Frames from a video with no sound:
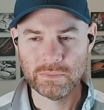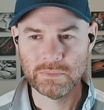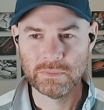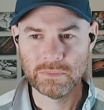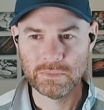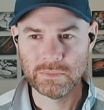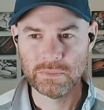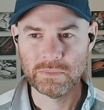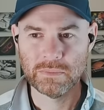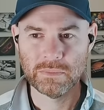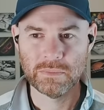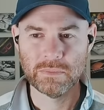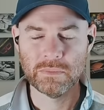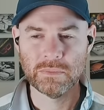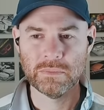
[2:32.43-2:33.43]

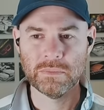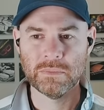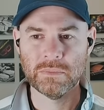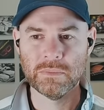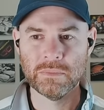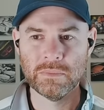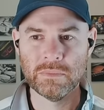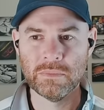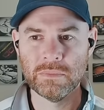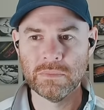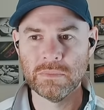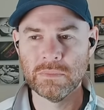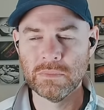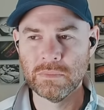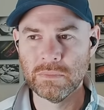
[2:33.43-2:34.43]

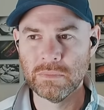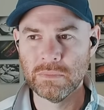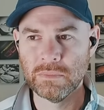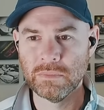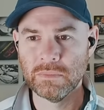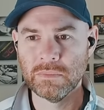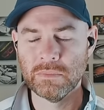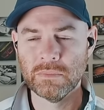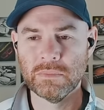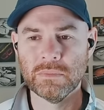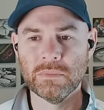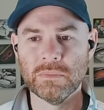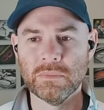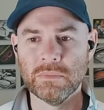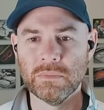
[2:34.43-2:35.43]

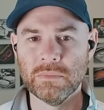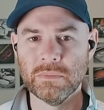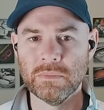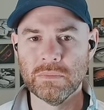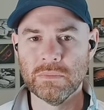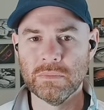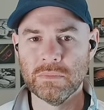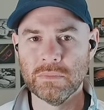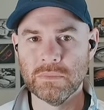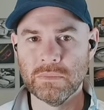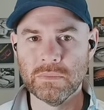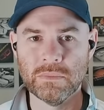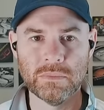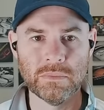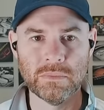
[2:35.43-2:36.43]

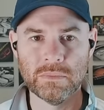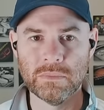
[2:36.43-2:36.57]
The person shown says nothing.